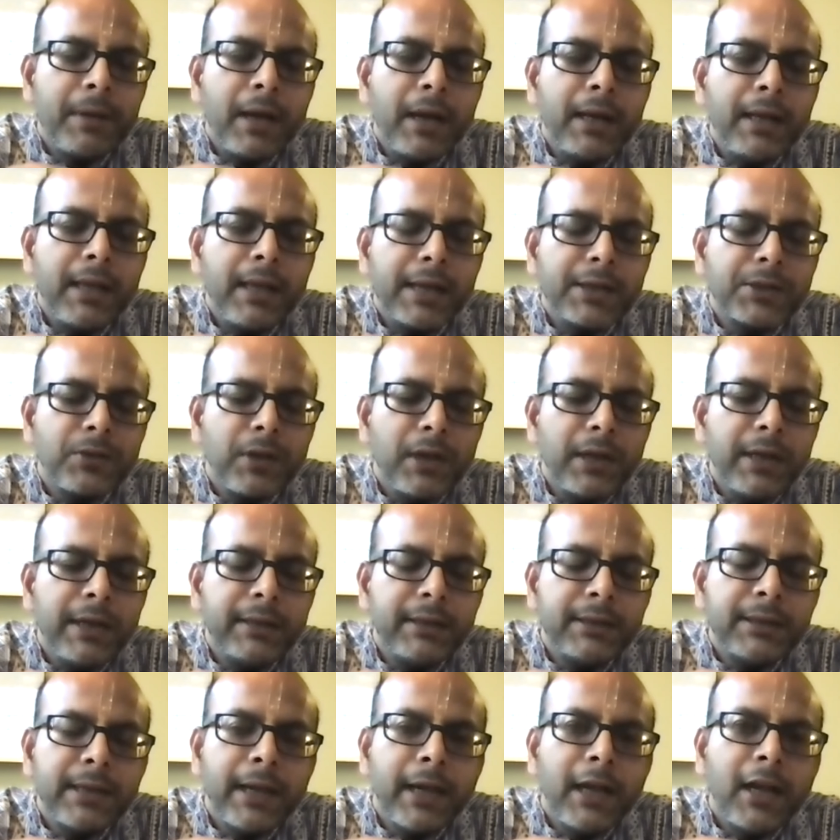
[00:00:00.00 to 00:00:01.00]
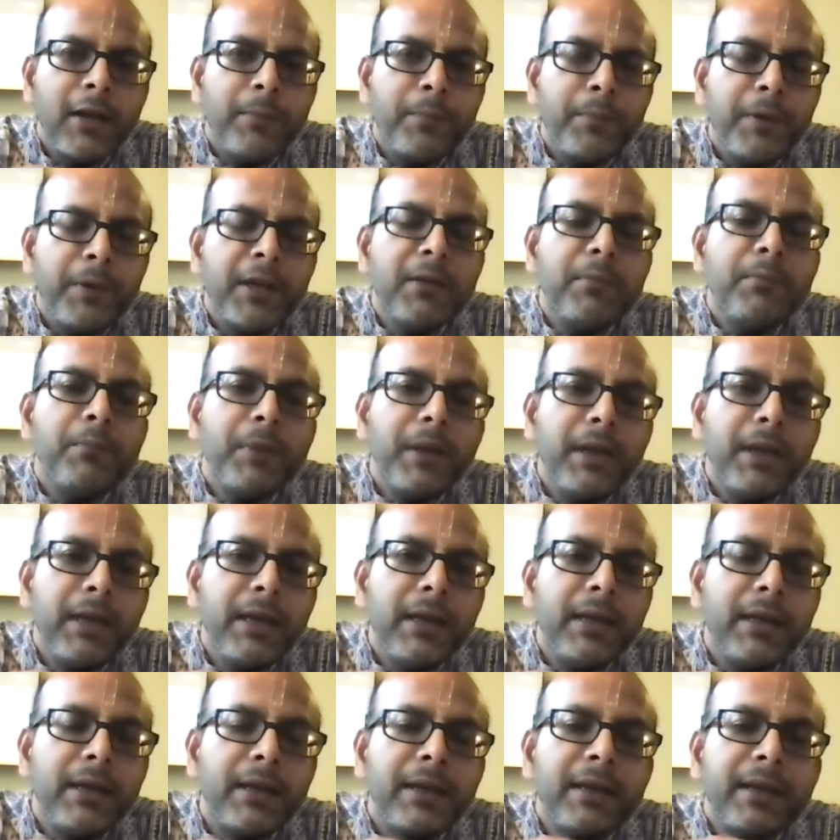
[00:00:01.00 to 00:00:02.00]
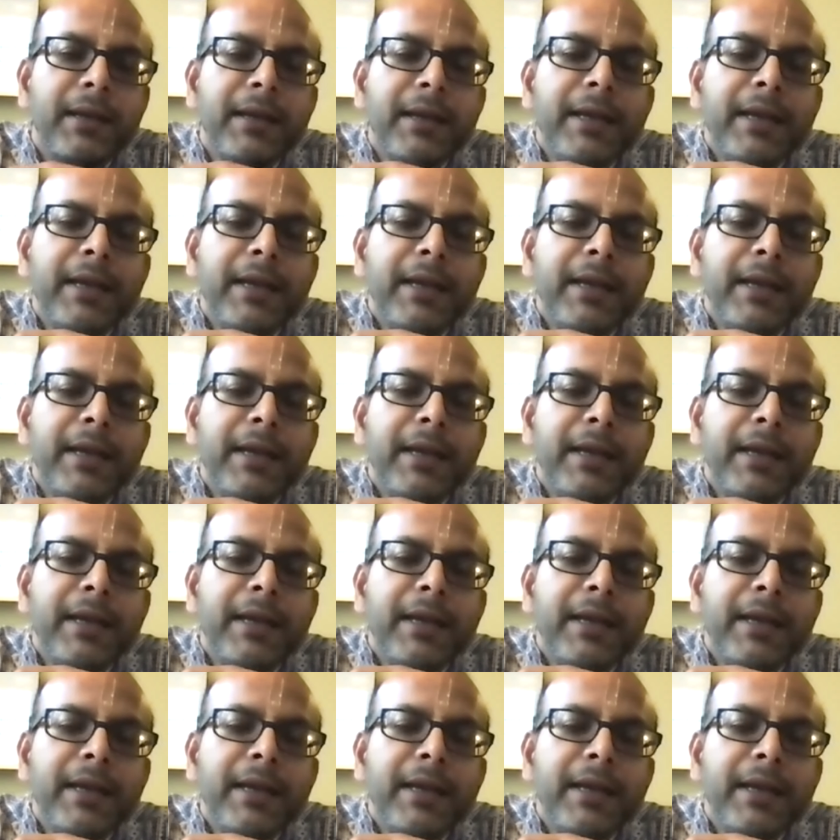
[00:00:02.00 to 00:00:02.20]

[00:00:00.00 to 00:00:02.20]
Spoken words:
It is helping me